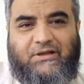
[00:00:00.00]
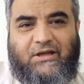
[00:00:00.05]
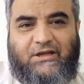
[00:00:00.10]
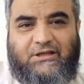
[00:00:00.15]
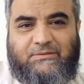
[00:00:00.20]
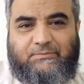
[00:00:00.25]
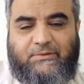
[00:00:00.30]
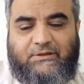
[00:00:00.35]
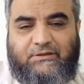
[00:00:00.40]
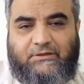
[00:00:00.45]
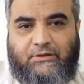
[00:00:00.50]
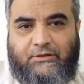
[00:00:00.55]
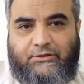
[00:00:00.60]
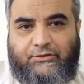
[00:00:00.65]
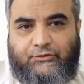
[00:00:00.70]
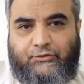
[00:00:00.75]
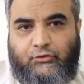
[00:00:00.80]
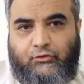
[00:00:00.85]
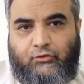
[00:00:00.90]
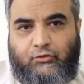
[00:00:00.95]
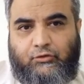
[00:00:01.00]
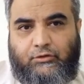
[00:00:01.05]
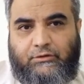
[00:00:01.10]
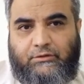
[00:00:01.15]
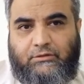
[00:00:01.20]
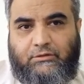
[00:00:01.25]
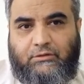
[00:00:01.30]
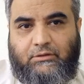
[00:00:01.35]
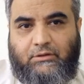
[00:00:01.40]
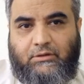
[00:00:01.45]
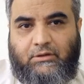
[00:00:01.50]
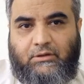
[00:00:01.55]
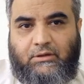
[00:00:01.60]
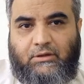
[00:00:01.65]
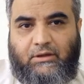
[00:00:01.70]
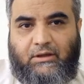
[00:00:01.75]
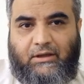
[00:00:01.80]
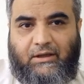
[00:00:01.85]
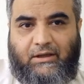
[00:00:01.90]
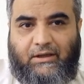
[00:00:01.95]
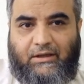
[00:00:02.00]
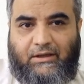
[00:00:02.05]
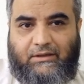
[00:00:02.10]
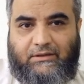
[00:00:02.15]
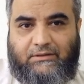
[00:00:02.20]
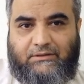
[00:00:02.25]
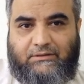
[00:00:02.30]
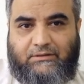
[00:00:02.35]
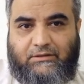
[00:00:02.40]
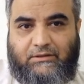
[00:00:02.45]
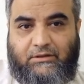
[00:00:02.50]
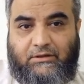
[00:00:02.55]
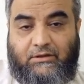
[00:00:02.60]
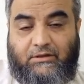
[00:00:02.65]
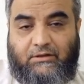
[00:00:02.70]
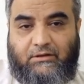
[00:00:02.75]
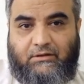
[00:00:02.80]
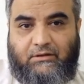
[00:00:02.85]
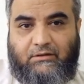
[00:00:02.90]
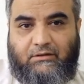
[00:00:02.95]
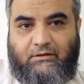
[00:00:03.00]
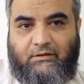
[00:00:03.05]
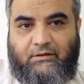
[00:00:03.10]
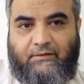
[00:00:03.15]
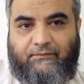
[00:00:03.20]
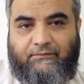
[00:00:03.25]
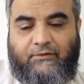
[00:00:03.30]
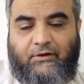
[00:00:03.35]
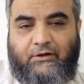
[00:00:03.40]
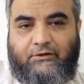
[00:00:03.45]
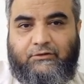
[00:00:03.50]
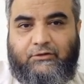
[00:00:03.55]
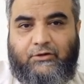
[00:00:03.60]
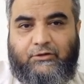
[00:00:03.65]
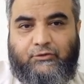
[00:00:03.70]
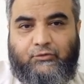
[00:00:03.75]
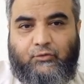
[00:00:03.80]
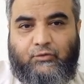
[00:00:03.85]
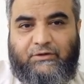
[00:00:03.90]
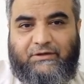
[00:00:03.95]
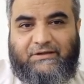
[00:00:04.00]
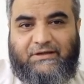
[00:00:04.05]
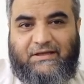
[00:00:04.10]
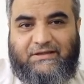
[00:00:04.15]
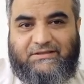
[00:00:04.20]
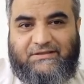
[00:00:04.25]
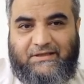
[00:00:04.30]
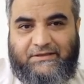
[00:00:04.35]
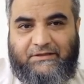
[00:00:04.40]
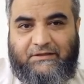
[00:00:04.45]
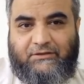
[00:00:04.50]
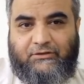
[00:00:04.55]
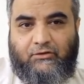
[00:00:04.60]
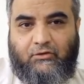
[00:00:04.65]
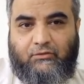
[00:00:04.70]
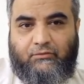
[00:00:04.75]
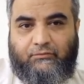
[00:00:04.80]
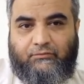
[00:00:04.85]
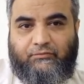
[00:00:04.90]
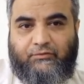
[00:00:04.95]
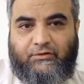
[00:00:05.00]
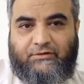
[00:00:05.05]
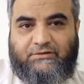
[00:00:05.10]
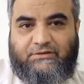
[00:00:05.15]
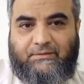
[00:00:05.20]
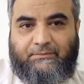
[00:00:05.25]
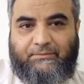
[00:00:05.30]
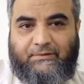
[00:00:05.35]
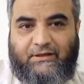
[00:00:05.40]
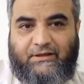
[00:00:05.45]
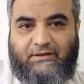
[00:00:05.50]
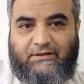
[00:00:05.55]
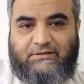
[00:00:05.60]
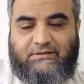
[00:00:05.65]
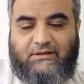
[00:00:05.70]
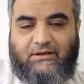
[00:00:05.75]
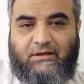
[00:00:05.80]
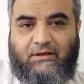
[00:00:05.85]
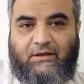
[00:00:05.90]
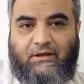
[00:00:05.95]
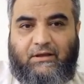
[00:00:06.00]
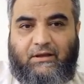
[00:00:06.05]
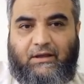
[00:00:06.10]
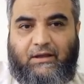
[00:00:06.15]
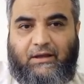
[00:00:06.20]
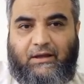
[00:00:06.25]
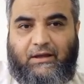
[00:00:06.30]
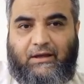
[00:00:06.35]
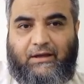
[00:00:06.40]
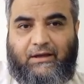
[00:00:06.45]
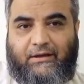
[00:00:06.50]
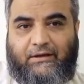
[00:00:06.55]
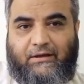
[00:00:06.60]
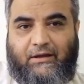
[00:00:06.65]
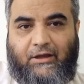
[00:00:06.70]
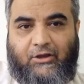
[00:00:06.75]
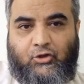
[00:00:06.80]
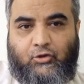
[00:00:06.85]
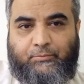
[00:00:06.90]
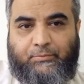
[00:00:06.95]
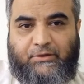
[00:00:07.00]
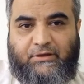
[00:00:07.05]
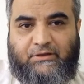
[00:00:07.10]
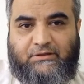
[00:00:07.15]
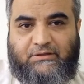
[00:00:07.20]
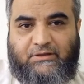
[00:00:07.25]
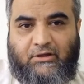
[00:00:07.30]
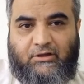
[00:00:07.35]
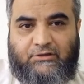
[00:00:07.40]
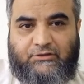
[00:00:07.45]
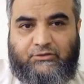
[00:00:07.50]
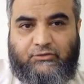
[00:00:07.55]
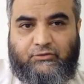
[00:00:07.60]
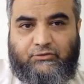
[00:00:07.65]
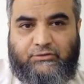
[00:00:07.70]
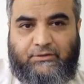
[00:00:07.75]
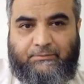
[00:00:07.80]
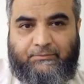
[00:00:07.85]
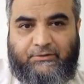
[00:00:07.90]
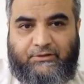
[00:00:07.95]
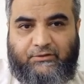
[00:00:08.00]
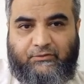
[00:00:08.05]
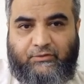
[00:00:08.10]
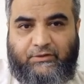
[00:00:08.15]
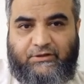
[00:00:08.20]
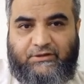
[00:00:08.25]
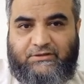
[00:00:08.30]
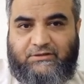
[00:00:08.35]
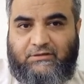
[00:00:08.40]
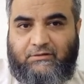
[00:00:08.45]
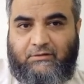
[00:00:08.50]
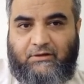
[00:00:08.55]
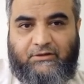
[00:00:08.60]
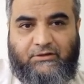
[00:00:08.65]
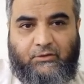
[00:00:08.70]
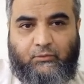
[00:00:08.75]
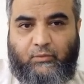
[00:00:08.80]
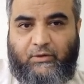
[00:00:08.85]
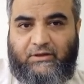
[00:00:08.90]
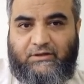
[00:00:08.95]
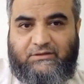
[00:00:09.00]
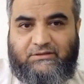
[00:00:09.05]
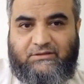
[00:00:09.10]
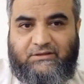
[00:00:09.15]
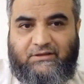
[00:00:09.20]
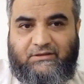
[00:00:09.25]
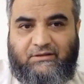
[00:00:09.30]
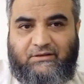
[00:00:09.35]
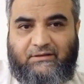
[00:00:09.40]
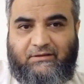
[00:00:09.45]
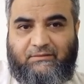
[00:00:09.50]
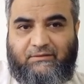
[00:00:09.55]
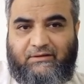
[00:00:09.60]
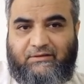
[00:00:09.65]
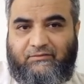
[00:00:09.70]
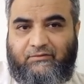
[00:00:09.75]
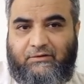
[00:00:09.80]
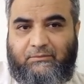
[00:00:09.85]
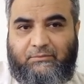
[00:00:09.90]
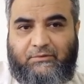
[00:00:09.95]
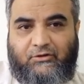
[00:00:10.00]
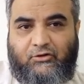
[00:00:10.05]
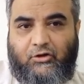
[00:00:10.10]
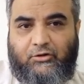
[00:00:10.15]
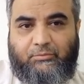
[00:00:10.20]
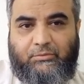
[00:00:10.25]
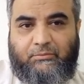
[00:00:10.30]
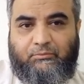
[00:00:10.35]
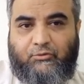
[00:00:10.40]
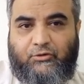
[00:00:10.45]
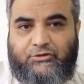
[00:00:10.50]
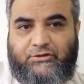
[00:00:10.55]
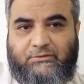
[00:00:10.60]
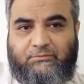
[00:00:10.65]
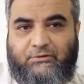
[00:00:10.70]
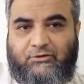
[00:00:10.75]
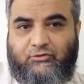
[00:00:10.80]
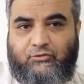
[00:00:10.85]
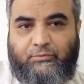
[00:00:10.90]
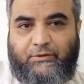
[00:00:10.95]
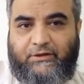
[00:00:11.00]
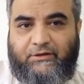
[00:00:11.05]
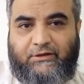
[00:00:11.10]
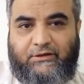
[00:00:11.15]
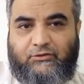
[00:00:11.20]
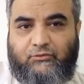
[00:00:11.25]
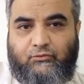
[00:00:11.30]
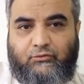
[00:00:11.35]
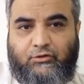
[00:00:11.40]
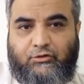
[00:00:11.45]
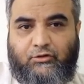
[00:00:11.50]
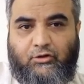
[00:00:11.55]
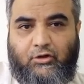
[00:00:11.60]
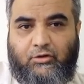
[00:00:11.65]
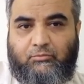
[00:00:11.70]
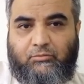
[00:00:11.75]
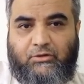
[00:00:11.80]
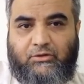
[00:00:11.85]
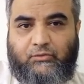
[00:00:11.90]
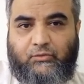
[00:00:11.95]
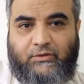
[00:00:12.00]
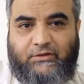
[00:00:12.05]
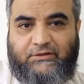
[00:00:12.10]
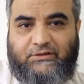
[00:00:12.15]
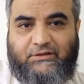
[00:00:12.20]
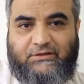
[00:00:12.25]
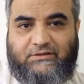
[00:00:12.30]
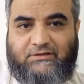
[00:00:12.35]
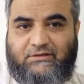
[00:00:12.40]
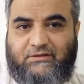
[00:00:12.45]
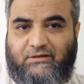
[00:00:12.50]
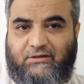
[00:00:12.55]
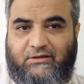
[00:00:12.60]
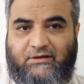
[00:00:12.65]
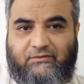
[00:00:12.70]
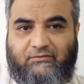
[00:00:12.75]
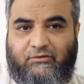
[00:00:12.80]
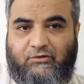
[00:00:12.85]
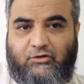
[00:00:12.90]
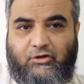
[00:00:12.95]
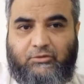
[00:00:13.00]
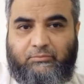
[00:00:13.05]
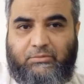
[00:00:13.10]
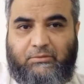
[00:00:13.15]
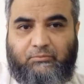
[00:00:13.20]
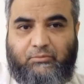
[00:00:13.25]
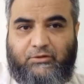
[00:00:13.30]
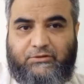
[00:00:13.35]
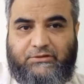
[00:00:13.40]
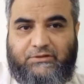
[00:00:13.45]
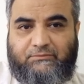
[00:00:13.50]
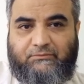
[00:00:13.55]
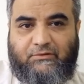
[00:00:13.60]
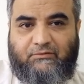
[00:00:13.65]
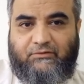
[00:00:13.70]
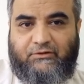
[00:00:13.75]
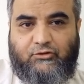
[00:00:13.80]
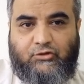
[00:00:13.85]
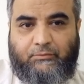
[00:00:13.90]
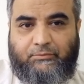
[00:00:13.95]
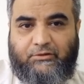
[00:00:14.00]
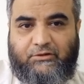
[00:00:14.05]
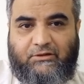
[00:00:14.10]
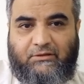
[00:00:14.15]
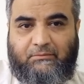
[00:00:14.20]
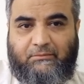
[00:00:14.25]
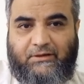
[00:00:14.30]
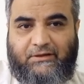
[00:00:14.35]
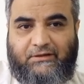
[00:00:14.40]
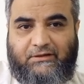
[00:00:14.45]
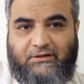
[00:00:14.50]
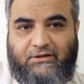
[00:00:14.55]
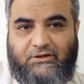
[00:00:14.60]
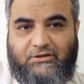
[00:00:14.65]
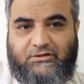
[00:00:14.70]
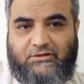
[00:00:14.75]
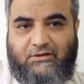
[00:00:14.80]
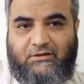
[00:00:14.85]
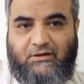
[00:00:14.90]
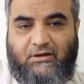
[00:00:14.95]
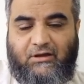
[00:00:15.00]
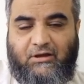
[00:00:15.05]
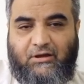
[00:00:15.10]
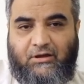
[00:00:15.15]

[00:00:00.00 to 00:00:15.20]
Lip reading: has been controlled, and if not controlled, it has settled down for some days, and IOP is also some decreased. Otherwise, yani, it will not be possible to bring it to the normal 20s. It will not be possible with topical medication.